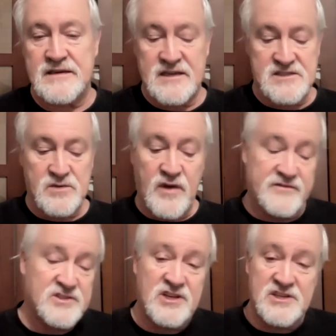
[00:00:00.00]
and so we
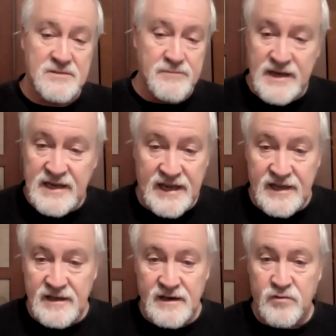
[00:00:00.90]
have to change the
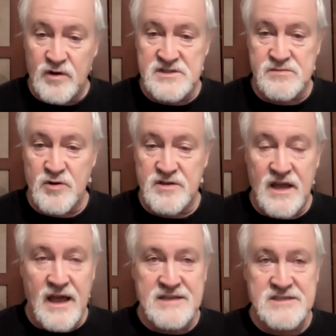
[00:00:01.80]
meaning of what smoking
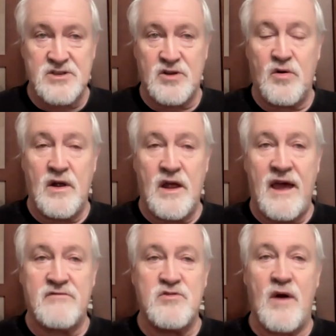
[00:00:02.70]
i said you know
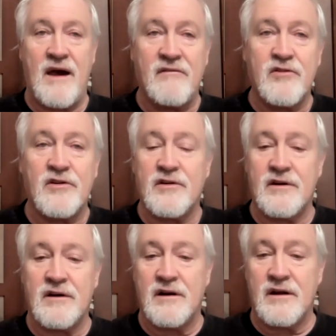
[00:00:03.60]
have you ever